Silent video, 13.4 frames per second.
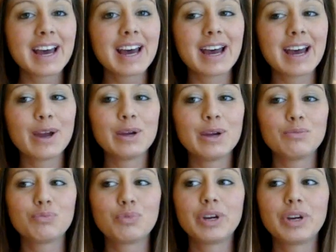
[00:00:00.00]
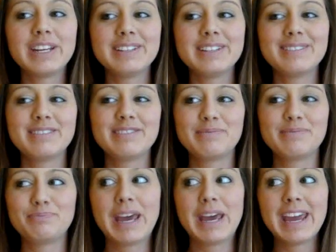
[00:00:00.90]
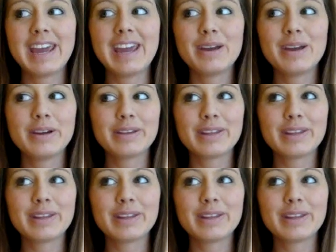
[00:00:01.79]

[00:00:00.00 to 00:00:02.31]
I wouldn't pay